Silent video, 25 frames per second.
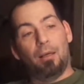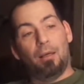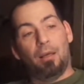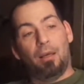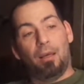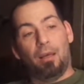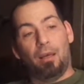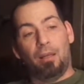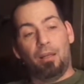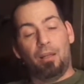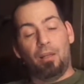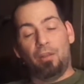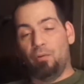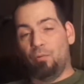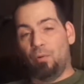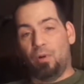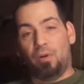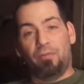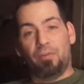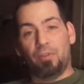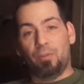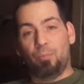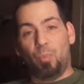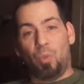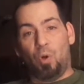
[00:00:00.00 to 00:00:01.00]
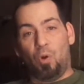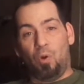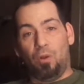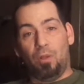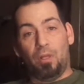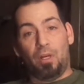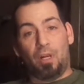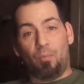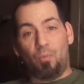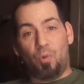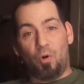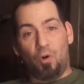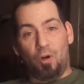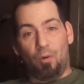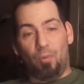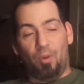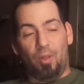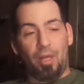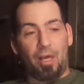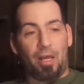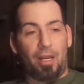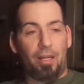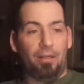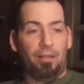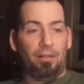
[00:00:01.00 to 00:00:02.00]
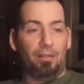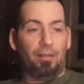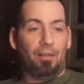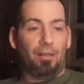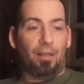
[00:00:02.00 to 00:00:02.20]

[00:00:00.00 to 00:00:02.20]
and neither one of us bowl, and I'm horrible at it.